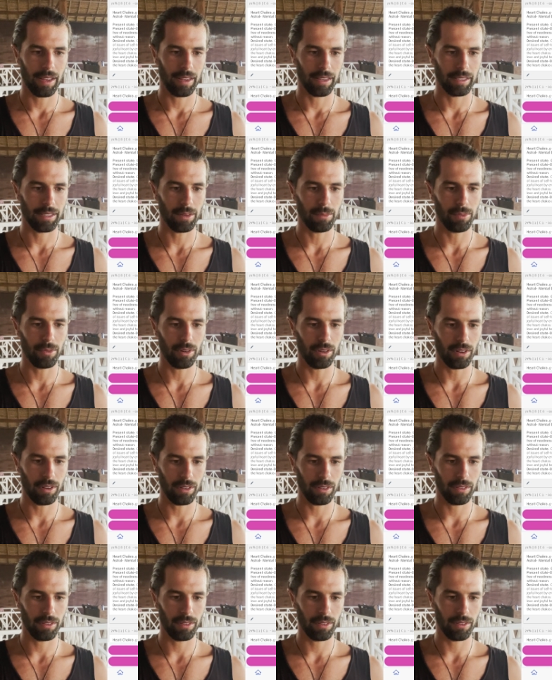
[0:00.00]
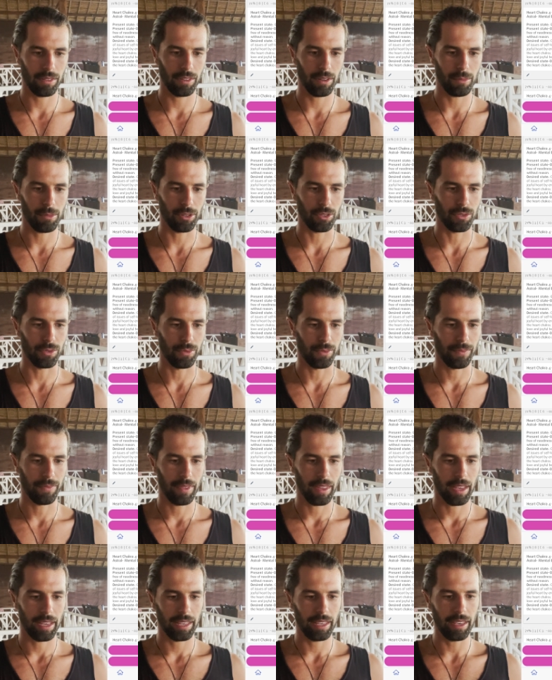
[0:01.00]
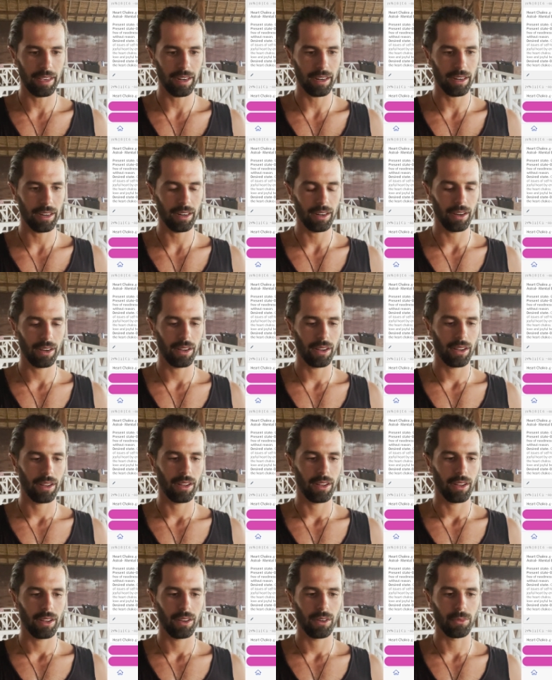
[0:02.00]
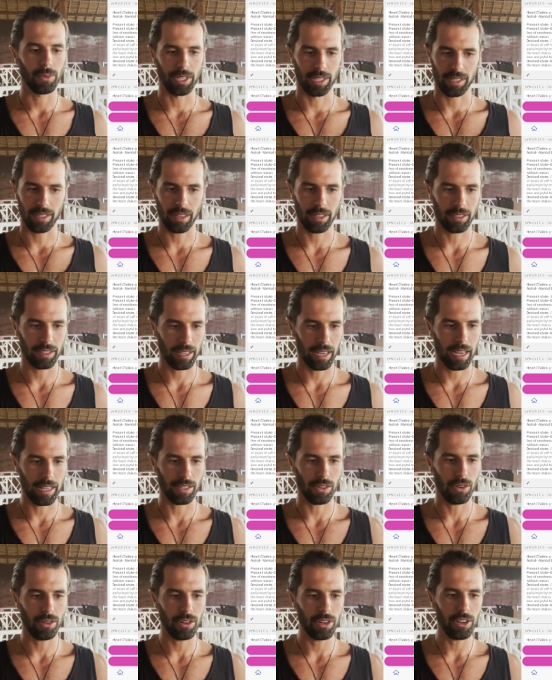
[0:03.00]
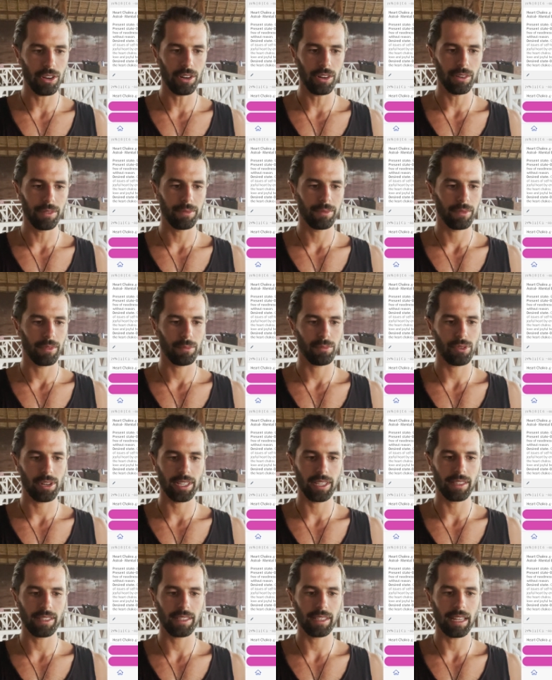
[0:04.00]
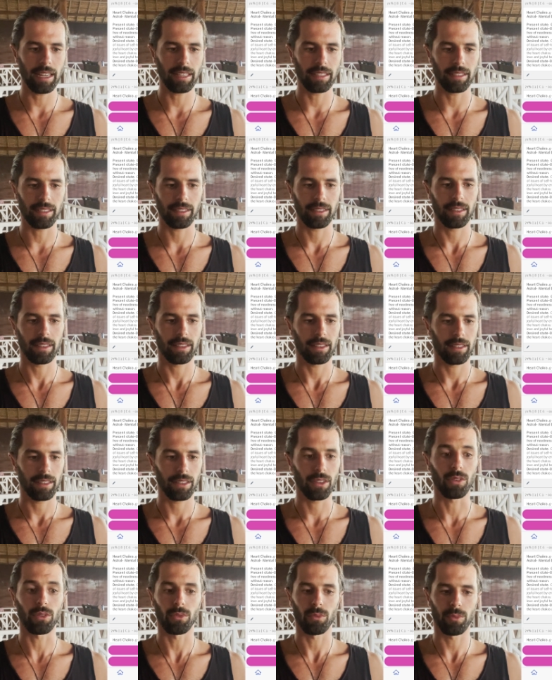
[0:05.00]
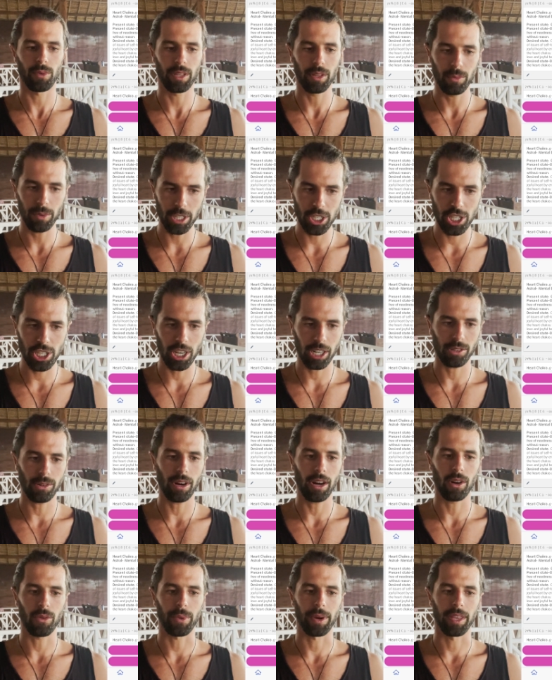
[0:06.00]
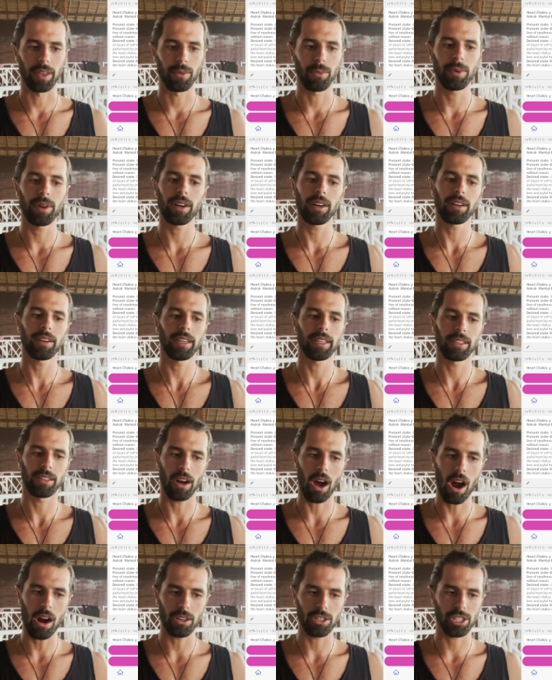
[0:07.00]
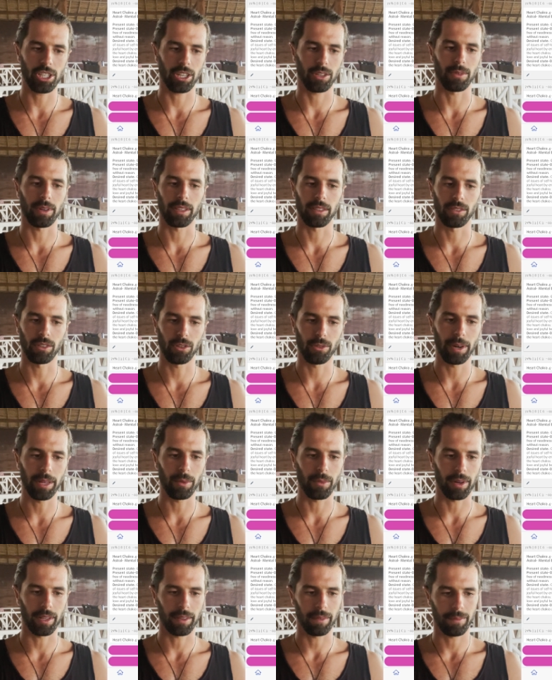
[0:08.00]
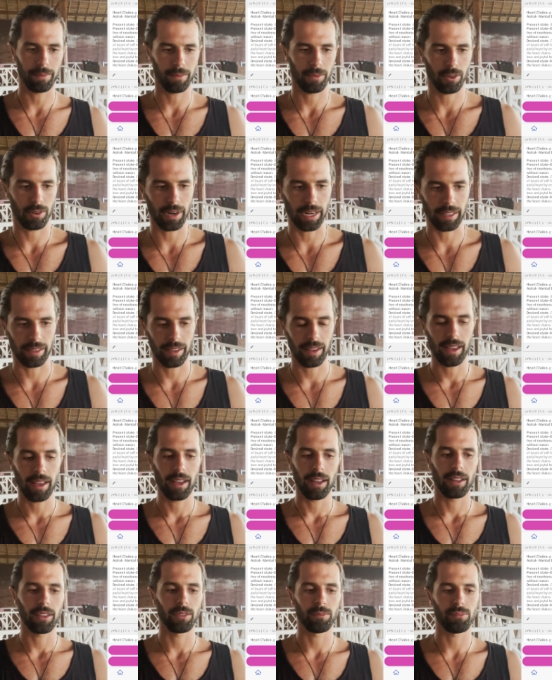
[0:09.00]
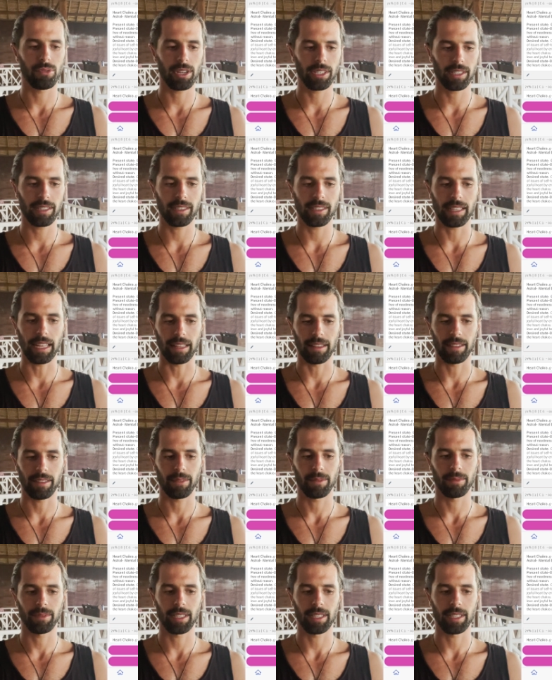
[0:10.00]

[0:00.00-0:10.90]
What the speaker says: Example number 2. Here, we start as earlier, present state. No, in which chakra are we? We are in the heart chakra, the green one. Great. Present state.